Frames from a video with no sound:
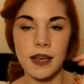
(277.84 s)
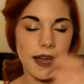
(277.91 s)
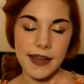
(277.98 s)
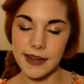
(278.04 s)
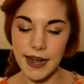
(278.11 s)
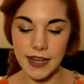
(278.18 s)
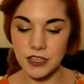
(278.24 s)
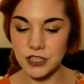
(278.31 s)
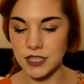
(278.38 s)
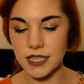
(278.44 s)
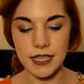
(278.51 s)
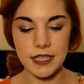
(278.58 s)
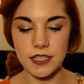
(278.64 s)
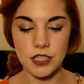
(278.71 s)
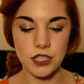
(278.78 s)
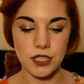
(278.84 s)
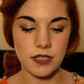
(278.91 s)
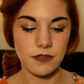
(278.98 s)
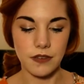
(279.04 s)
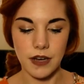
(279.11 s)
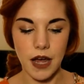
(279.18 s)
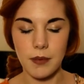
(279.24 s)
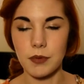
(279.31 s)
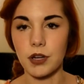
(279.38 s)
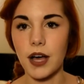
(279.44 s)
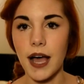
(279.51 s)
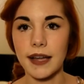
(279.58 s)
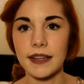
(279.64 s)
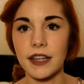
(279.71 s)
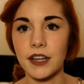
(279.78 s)
and I just think it's just a phenomenal
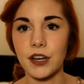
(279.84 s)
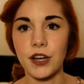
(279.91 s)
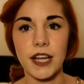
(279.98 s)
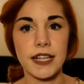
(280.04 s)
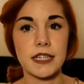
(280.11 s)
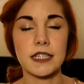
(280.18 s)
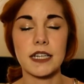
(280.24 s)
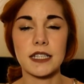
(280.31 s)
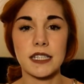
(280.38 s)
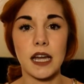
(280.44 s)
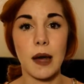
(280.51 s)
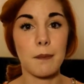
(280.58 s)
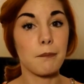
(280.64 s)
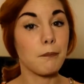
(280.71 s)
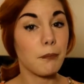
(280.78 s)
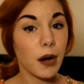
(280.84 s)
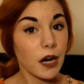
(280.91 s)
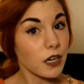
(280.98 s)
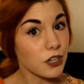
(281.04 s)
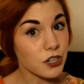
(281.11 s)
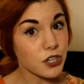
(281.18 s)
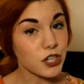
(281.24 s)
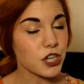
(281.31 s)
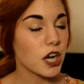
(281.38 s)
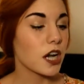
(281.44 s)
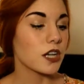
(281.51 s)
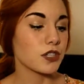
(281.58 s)
highlighter. It does not budge.